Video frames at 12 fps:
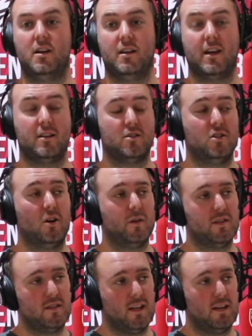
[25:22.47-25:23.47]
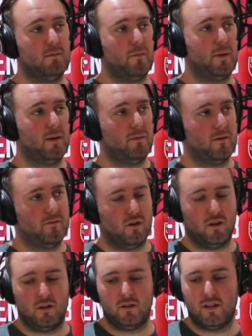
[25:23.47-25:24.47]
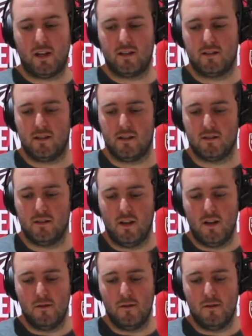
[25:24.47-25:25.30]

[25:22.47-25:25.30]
get to know his team a bit before next season.